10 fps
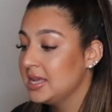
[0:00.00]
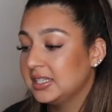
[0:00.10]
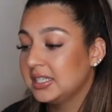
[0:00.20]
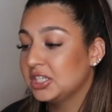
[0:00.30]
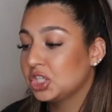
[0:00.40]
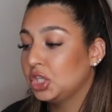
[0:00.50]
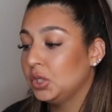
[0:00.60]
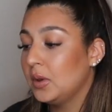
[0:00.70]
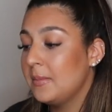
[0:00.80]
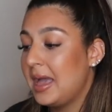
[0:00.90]
This is
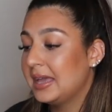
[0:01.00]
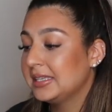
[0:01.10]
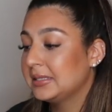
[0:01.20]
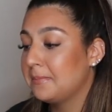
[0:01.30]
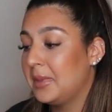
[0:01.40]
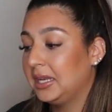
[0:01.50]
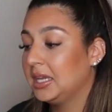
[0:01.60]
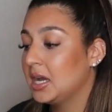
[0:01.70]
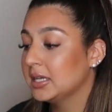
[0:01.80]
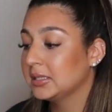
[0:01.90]
QMS
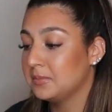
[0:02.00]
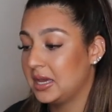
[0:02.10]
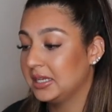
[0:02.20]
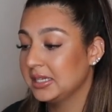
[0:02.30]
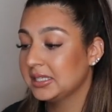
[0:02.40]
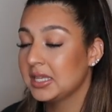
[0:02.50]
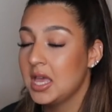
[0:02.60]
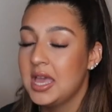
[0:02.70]
Medicosmetics.